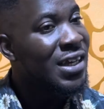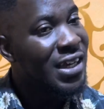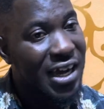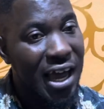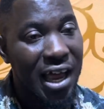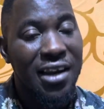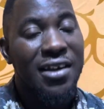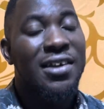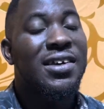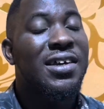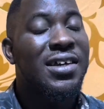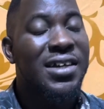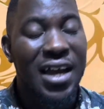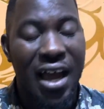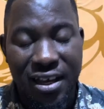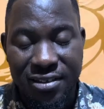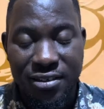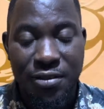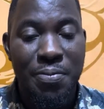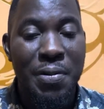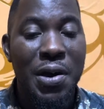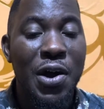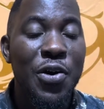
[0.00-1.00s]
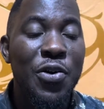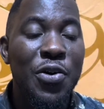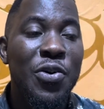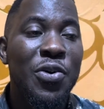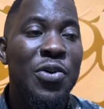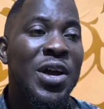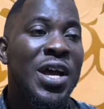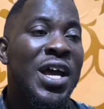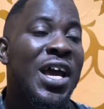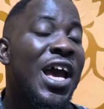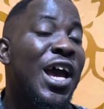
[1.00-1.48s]

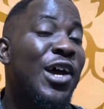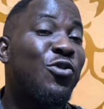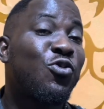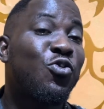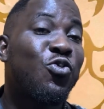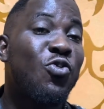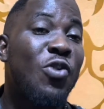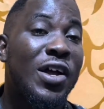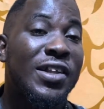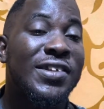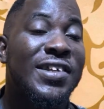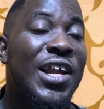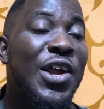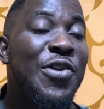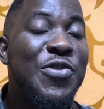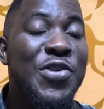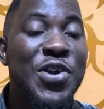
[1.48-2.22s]
Casemiro eto atena